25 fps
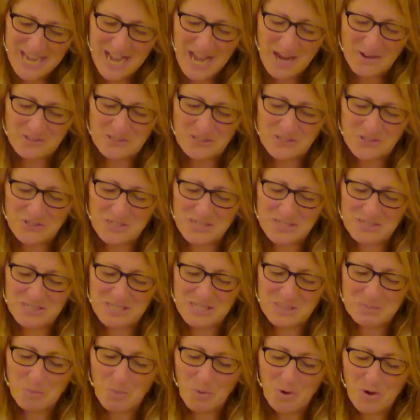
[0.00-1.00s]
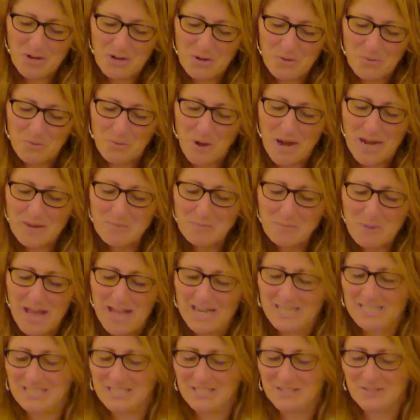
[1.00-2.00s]
I was transported right
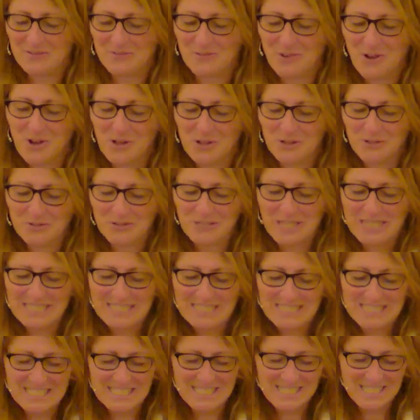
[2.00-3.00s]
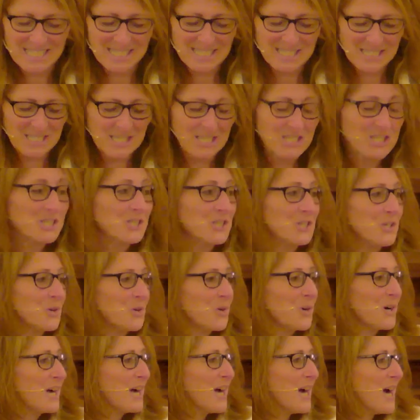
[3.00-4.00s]
back to the fall of
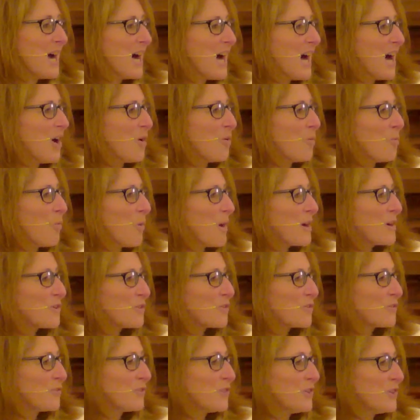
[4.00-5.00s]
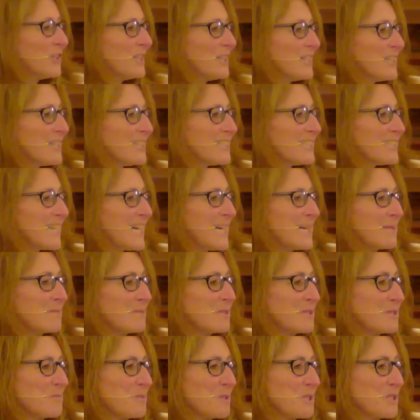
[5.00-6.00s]
1992, a wonderful
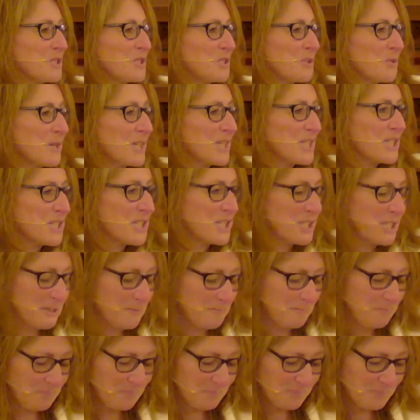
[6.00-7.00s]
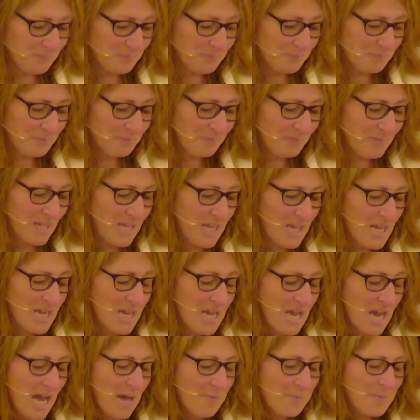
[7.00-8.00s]
time to be Jewish.
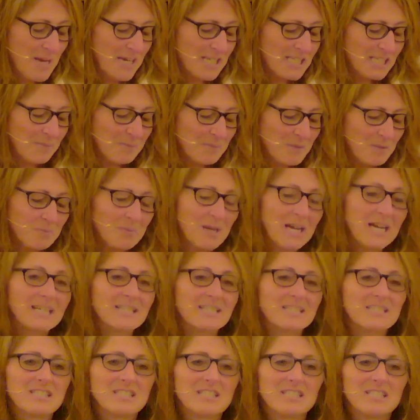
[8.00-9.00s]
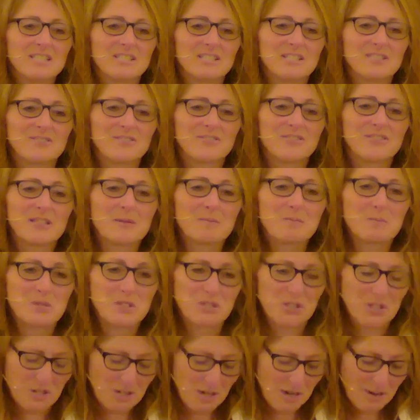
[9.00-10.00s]
I picked up the magazine and flipped
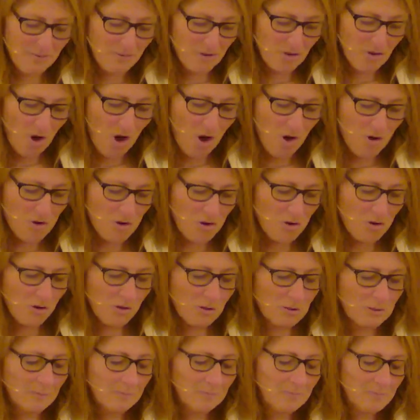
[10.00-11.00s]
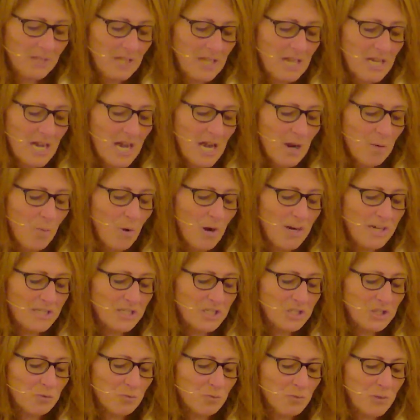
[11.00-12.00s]
to the cover article. I
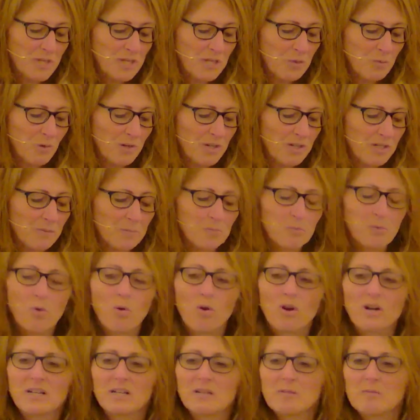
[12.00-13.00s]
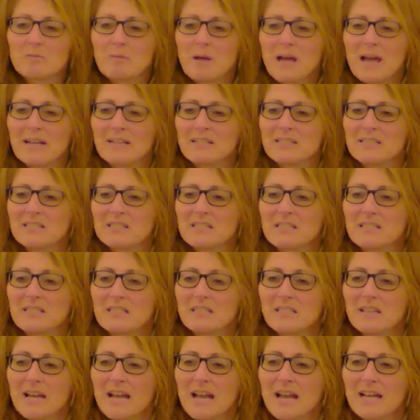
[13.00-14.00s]
wanted to read what an important
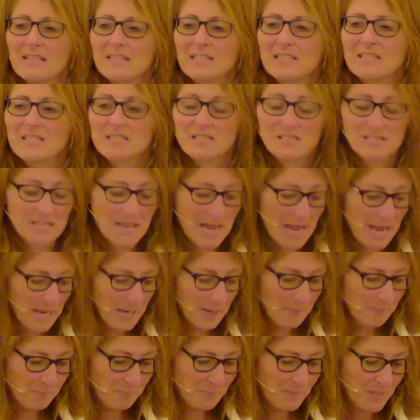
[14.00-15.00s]
magazine had to say